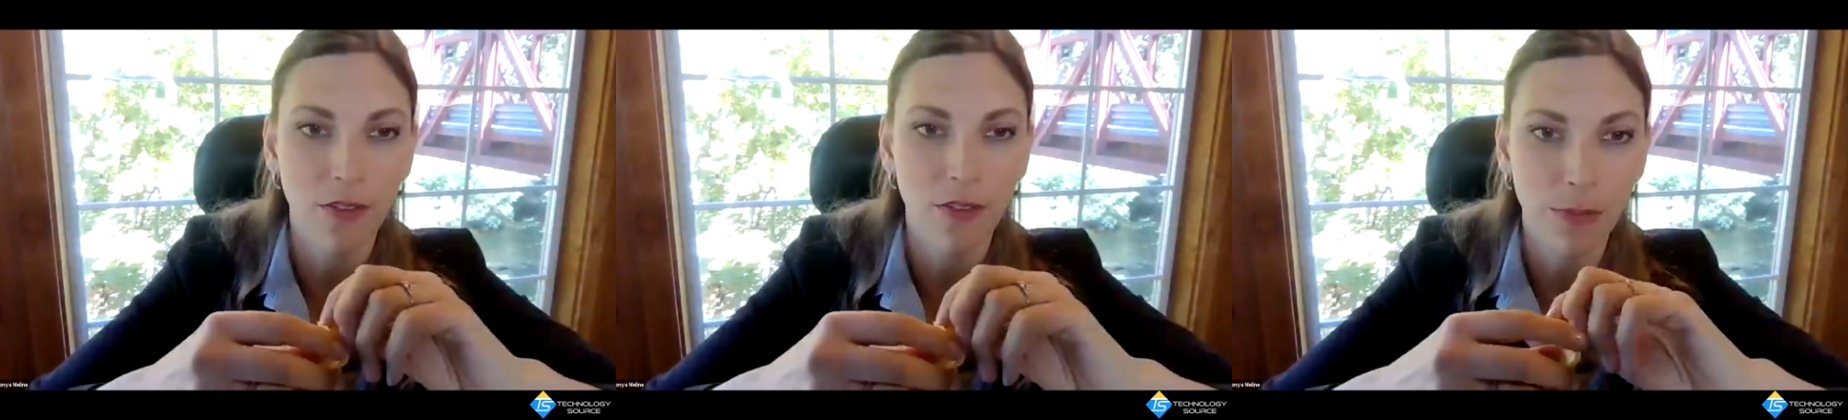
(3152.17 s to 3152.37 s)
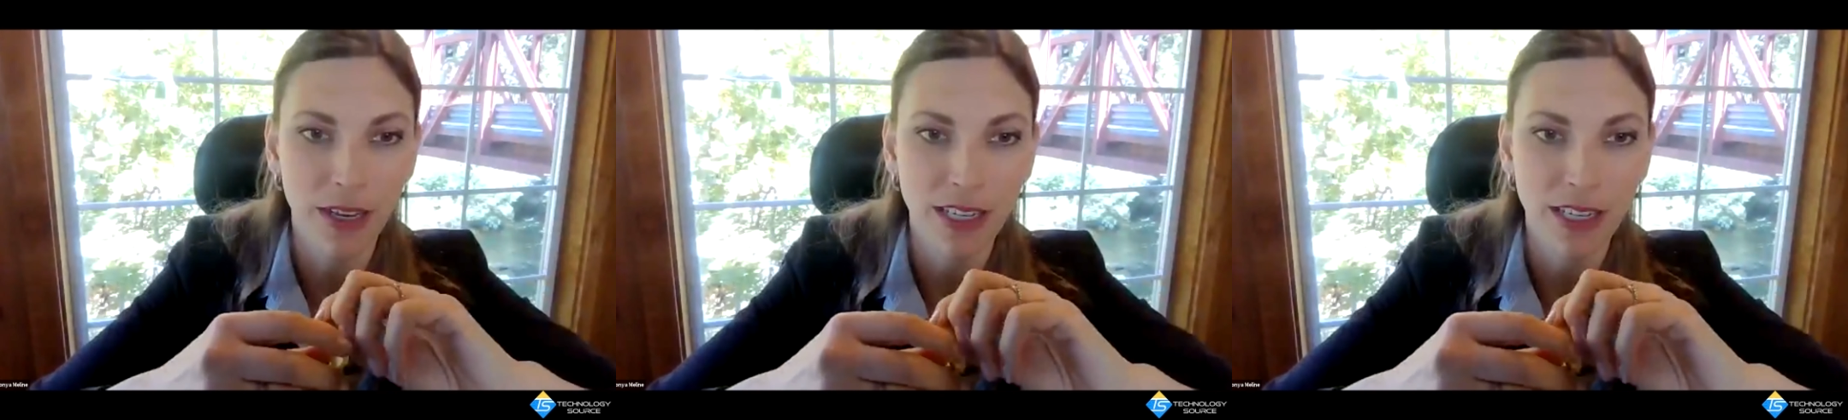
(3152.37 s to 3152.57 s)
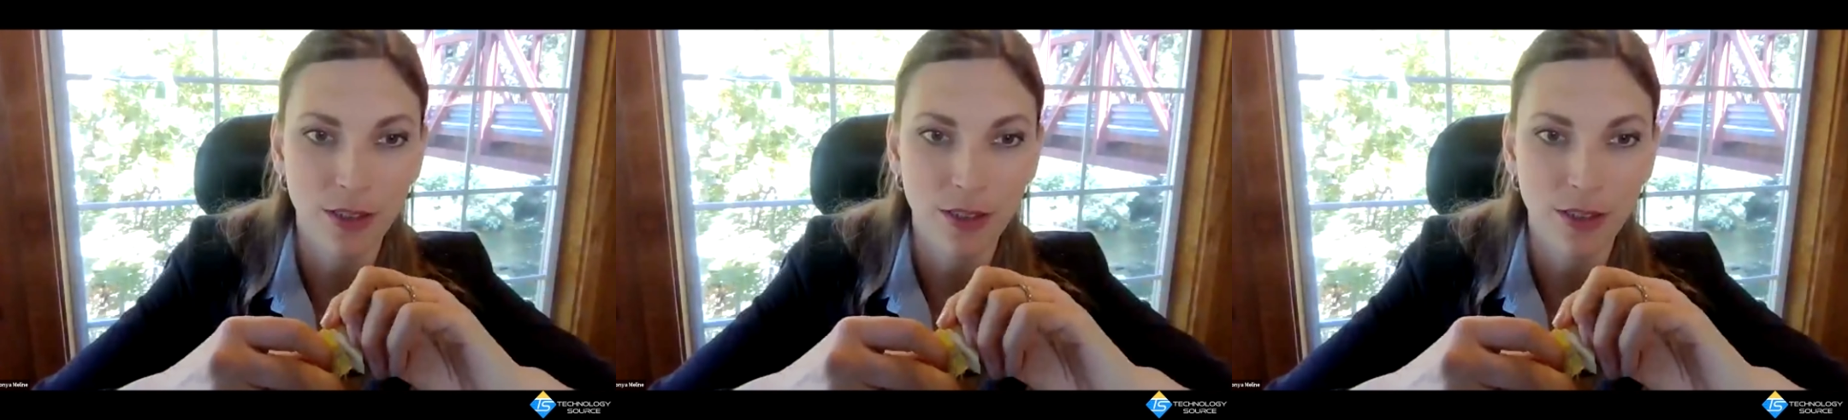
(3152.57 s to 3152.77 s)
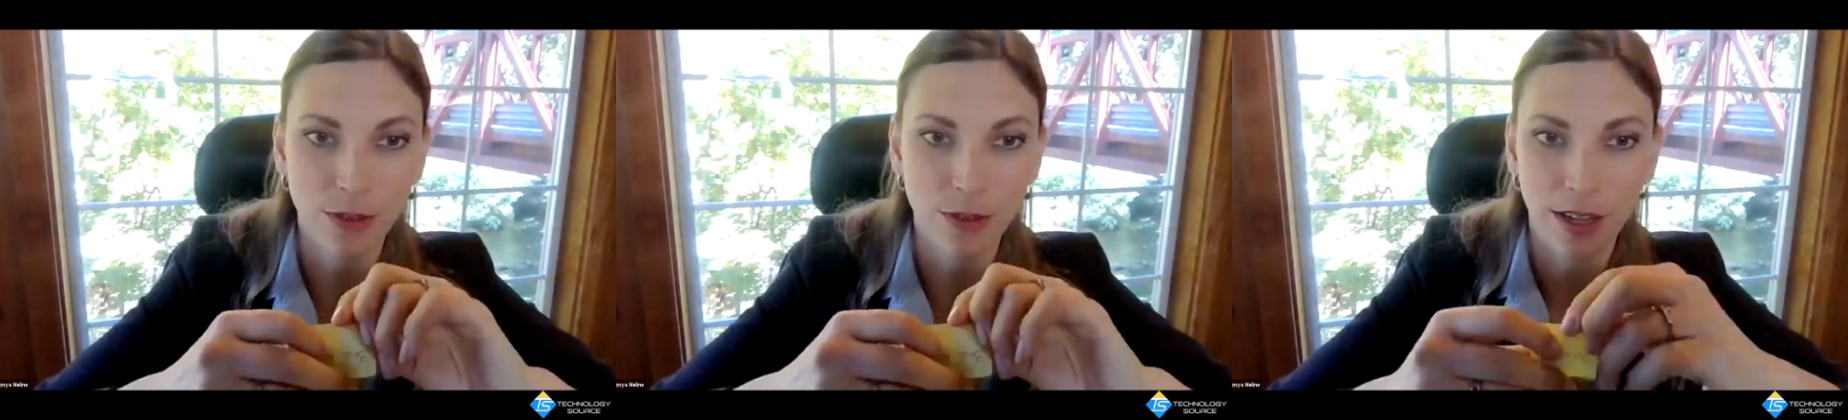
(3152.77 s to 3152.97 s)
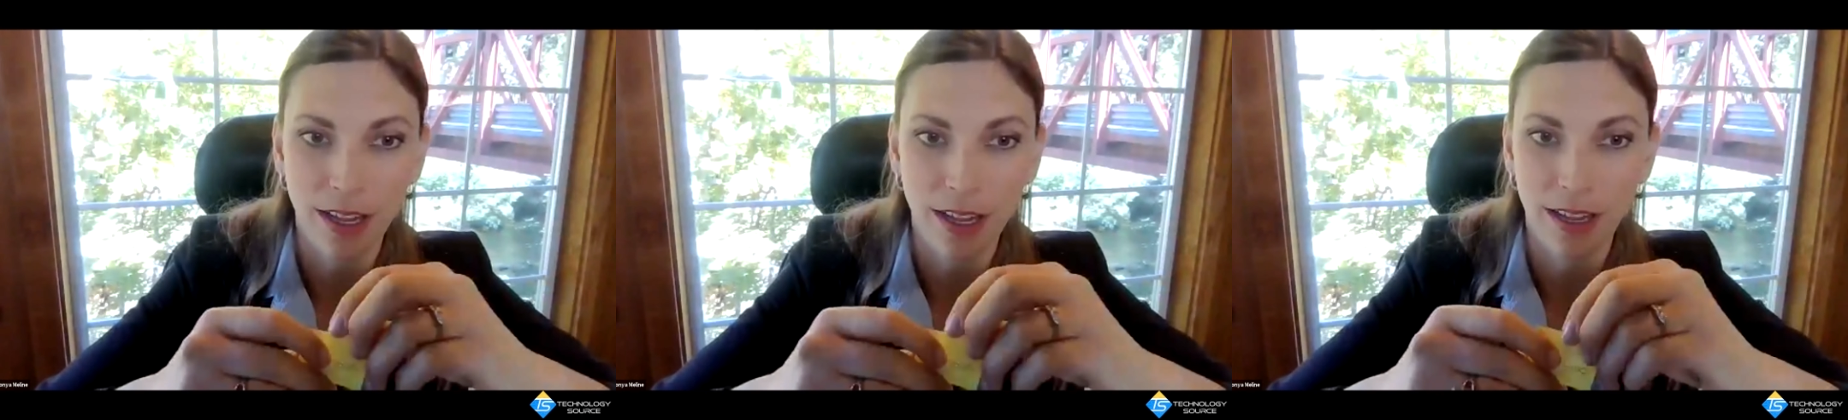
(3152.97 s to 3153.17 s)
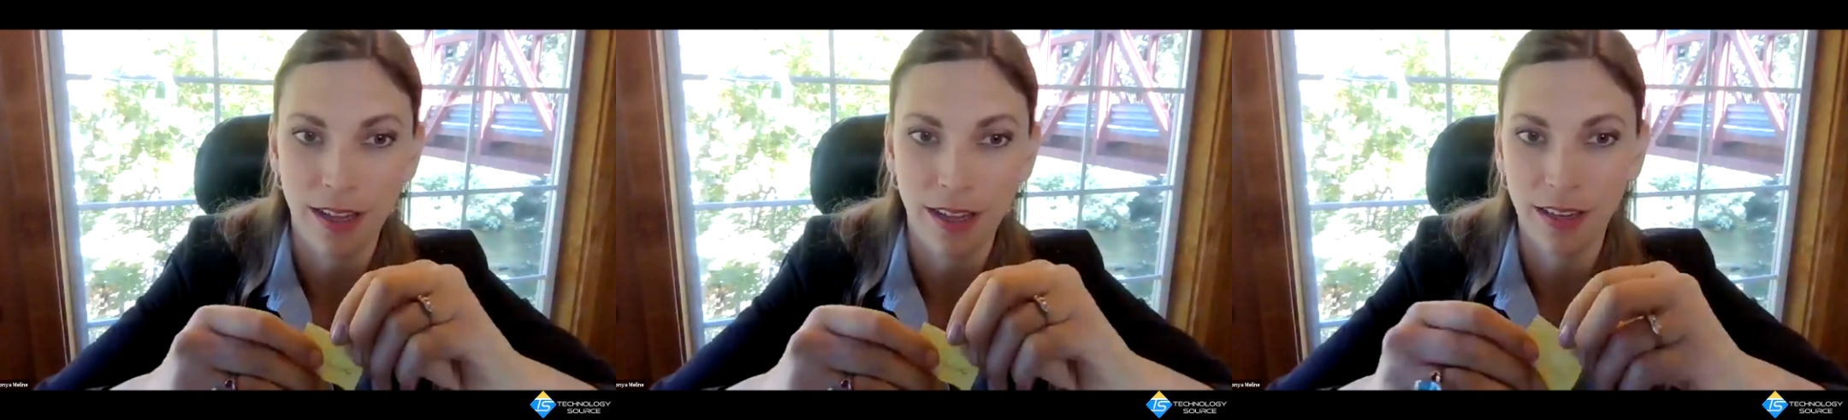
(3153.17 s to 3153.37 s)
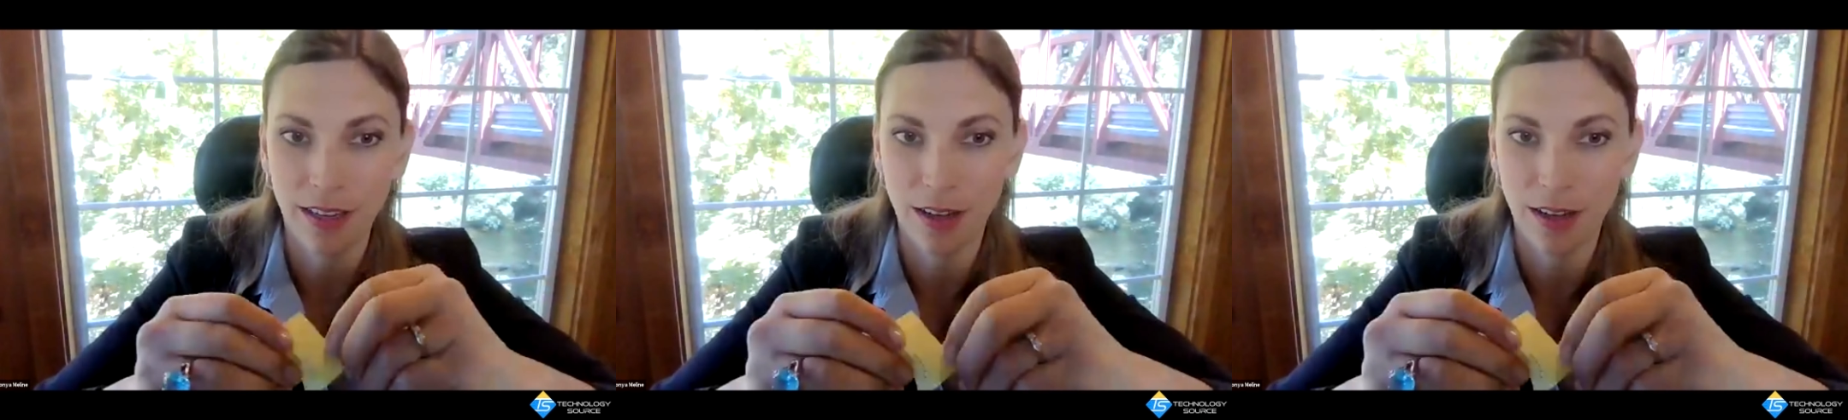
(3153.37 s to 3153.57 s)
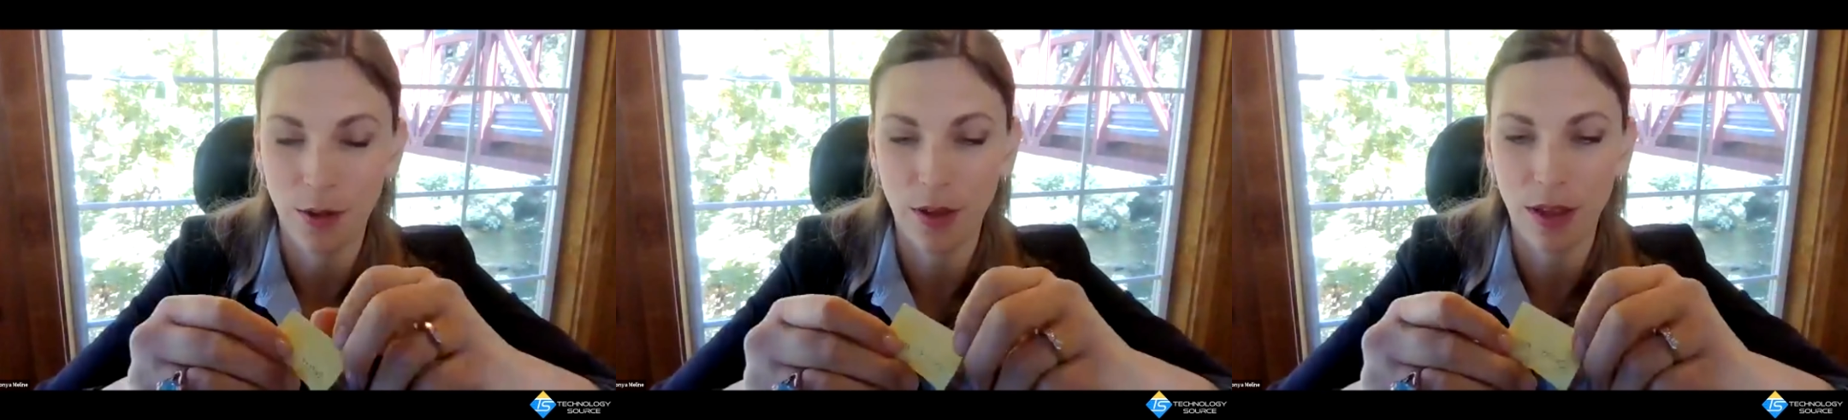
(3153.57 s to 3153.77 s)
uh, you know, in-person
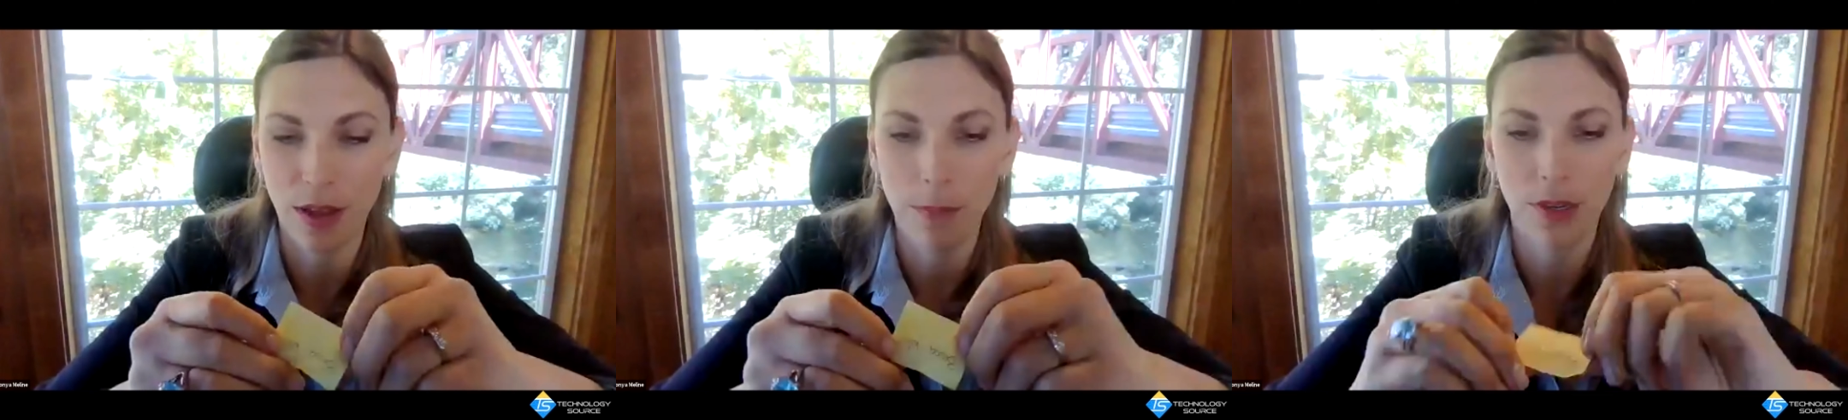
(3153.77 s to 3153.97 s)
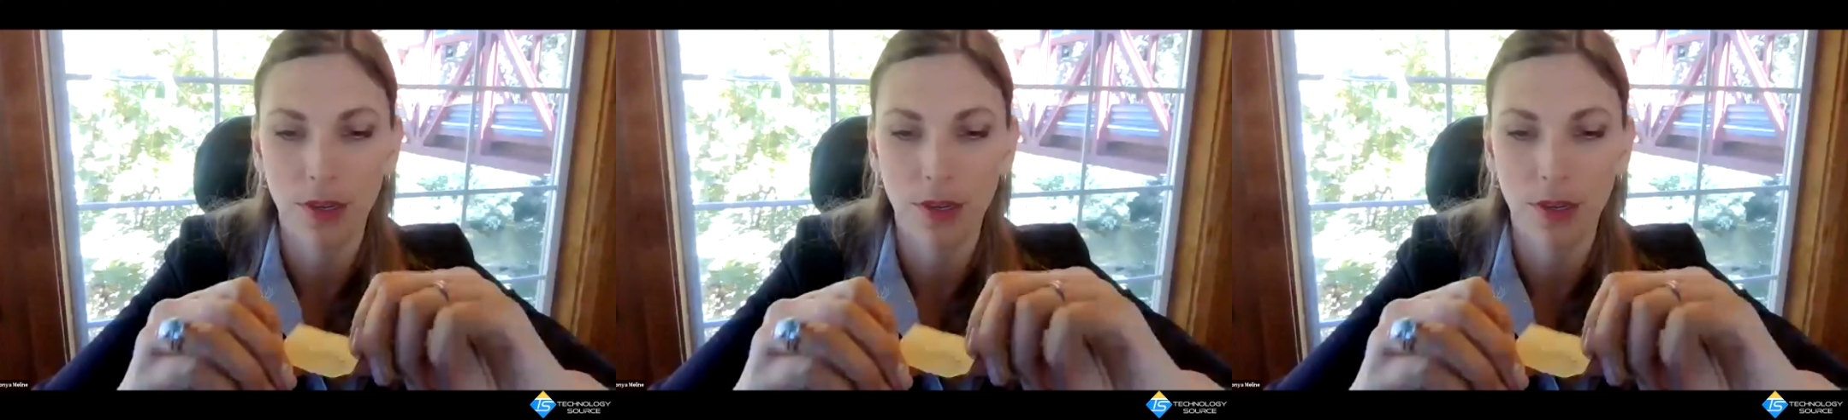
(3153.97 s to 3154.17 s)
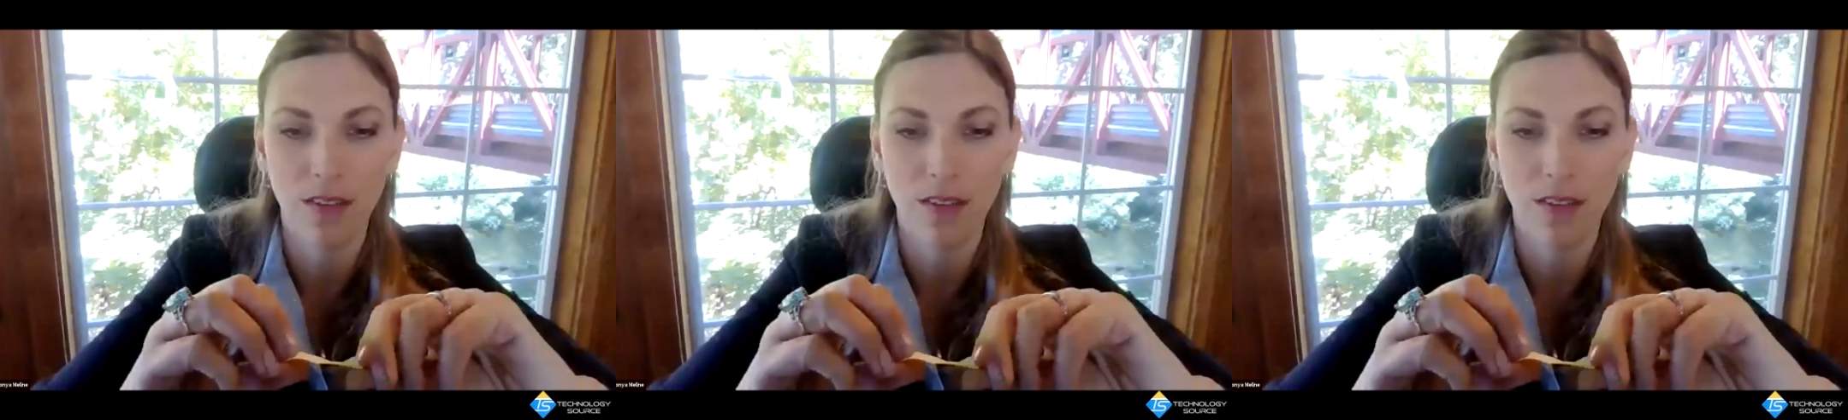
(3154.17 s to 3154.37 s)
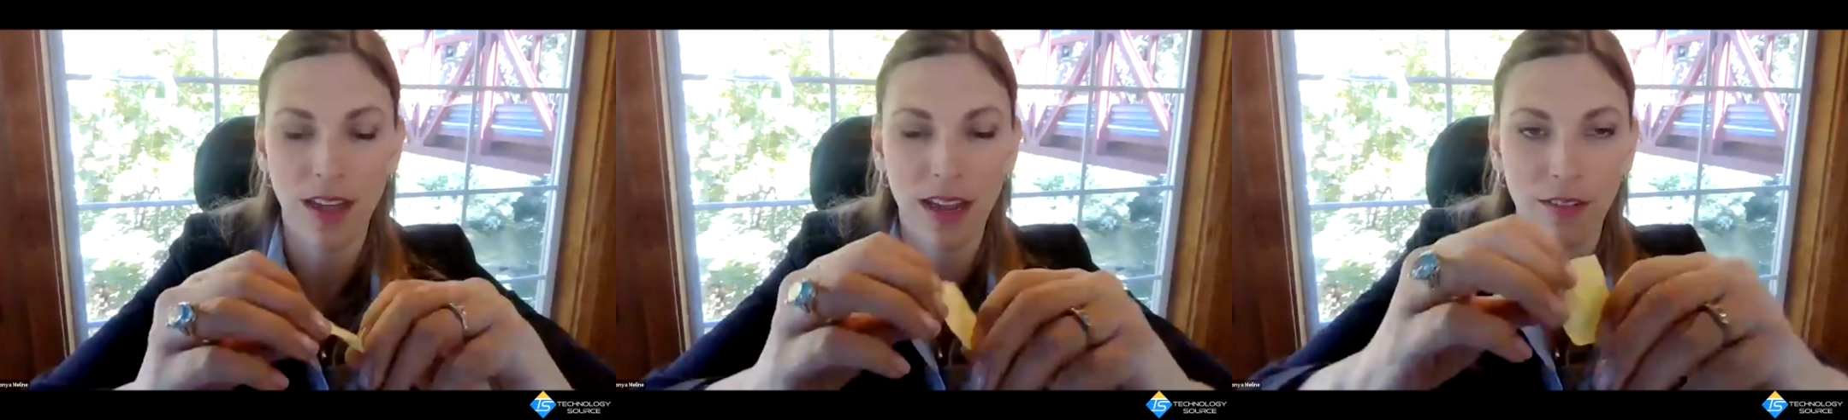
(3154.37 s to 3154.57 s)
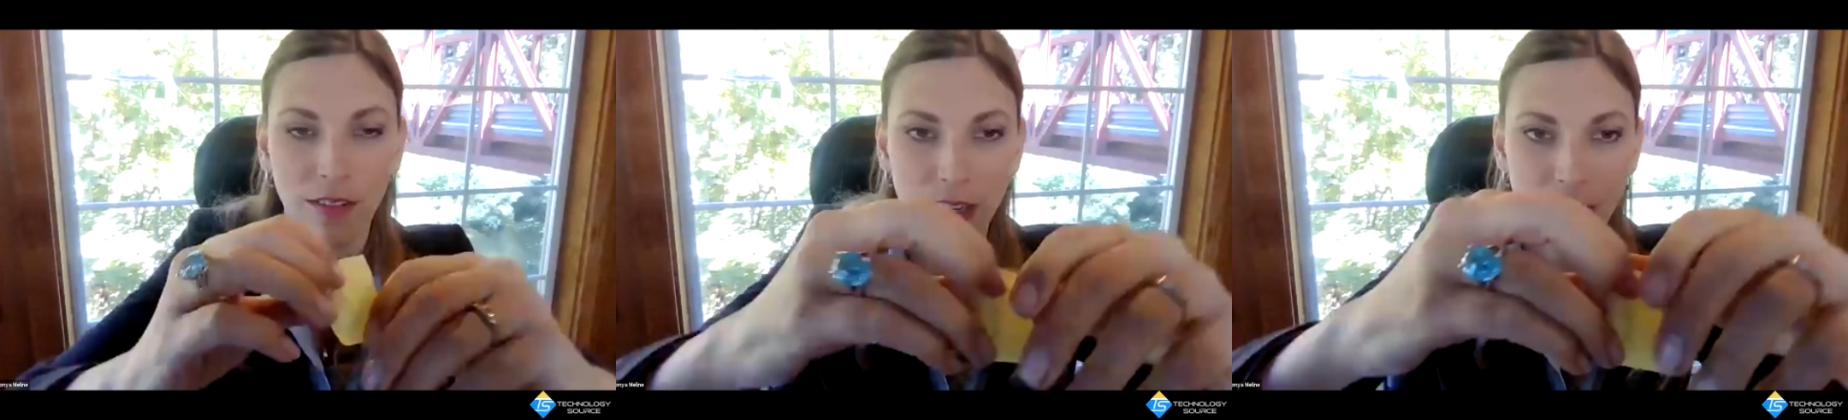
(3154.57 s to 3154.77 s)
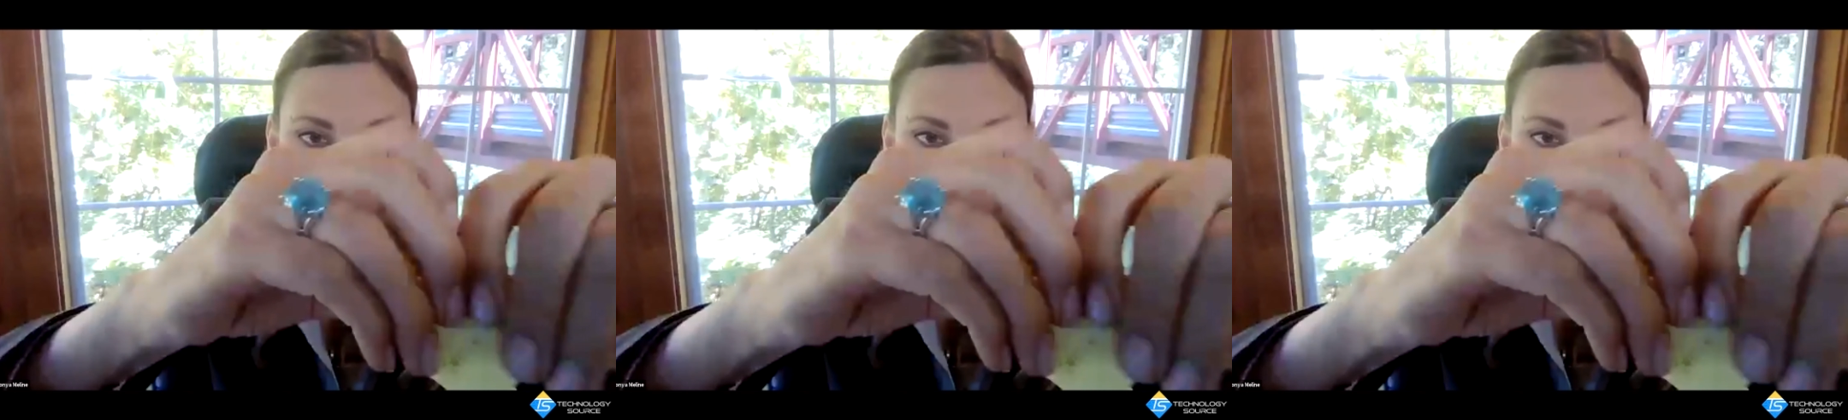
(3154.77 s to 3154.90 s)
event recently. So that